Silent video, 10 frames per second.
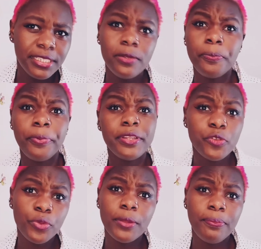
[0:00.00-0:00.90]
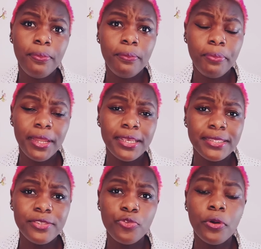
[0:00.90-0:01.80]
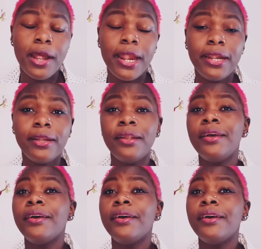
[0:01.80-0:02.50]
It depends with the place you are.